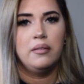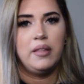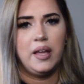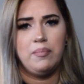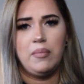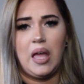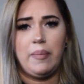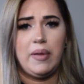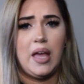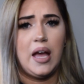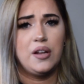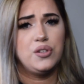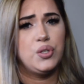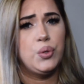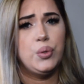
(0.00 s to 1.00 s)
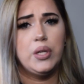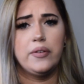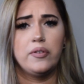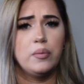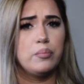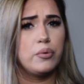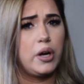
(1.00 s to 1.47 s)
they maybe had 2
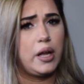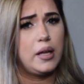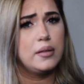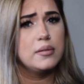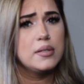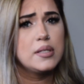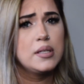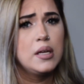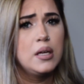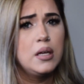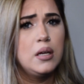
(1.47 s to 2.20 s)
different brands